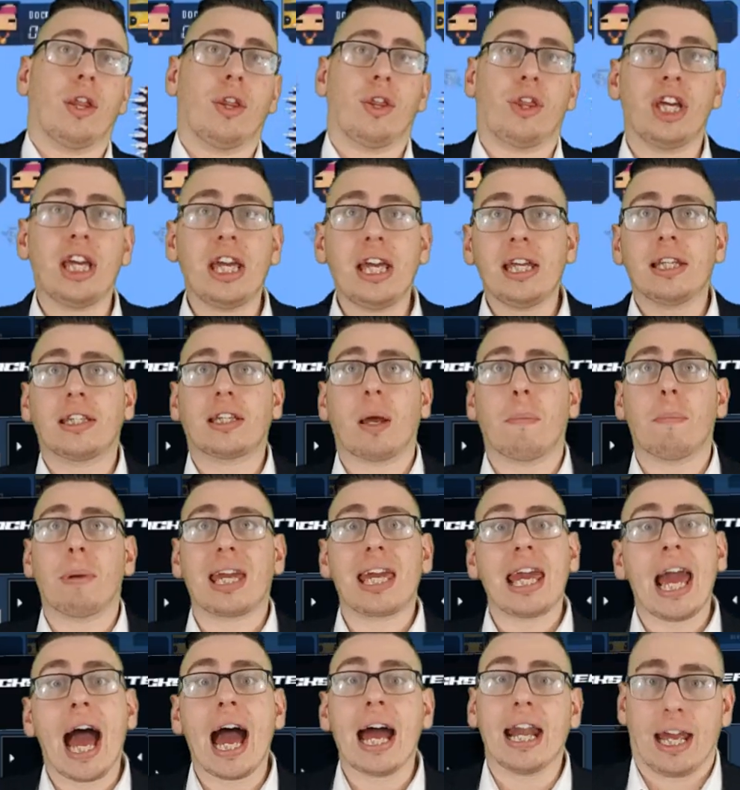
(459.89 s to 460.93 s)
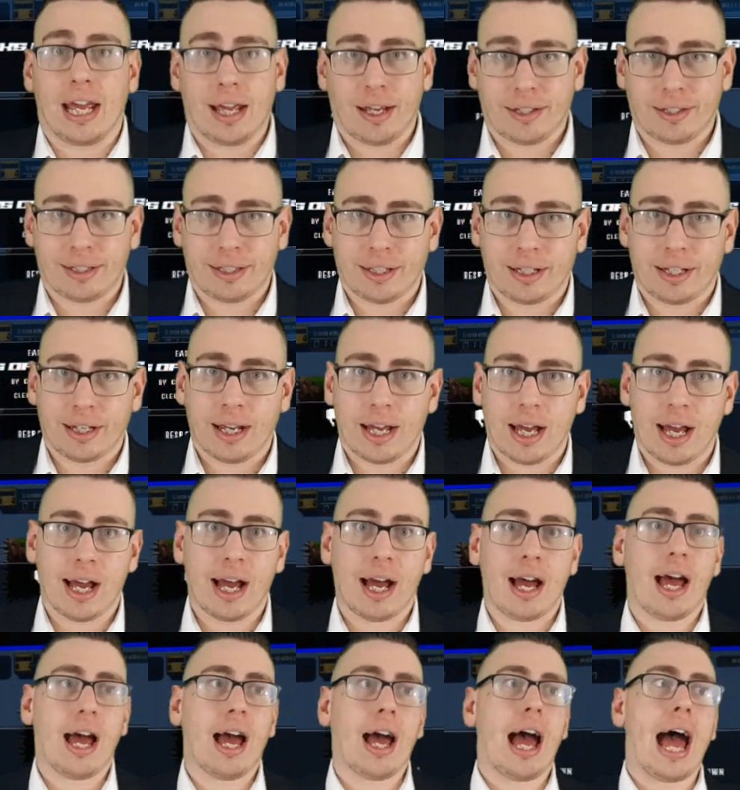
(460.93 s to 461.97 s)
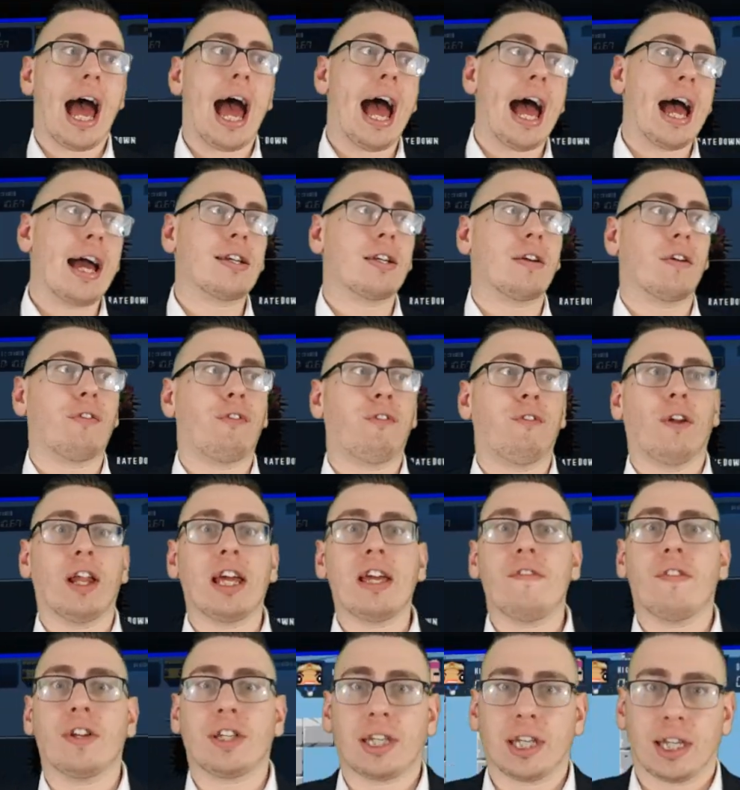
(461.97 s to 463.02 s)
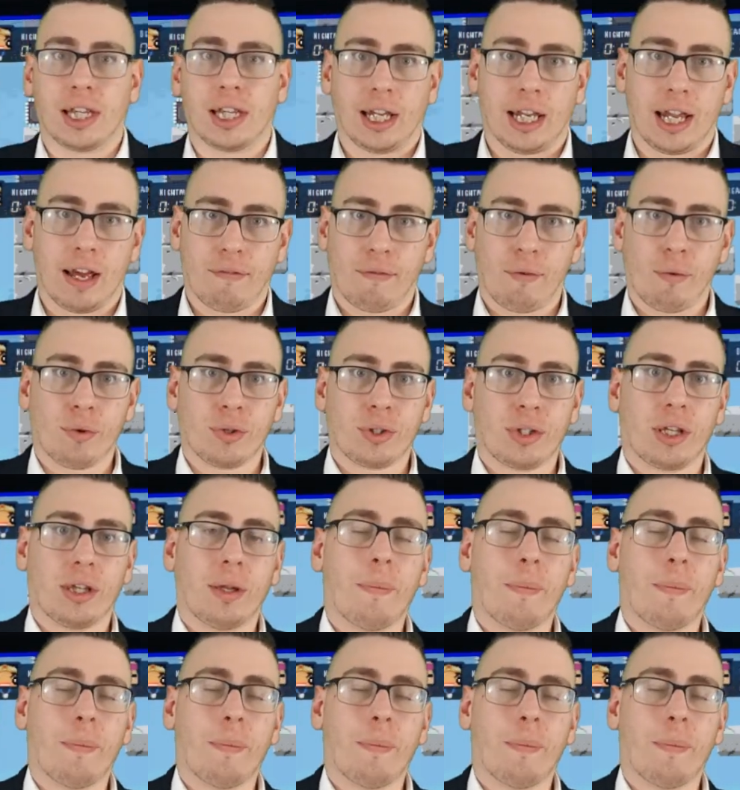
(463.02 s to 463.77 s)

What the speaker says: These mechanics add flavor to the levels.